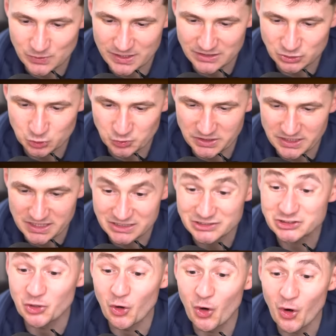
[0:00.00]
right, tree.
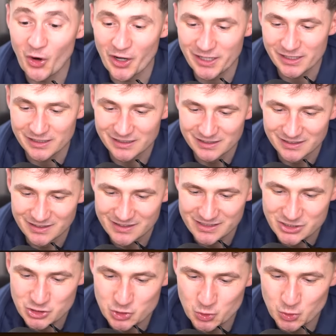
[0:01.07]
Enjoy.
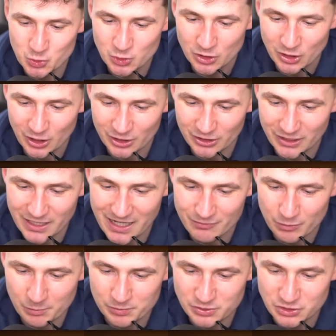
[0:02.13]
You are gonna have
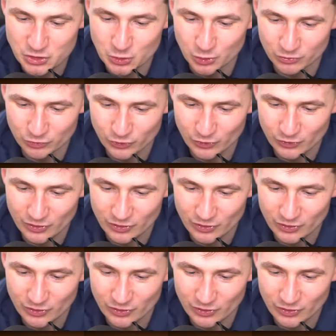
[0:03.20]
a beautiful